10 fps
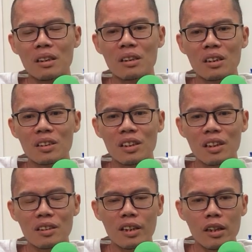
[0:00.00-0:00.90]
in a
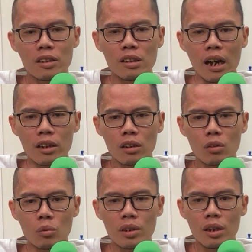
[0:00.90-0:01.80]
certain sense, like
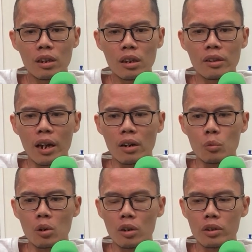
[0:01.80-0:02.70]
recently there
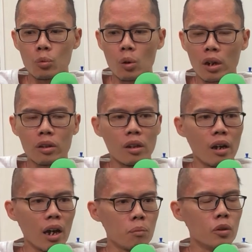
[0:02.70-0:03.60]
was one
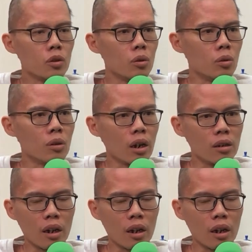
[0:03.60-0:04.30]
episode, right?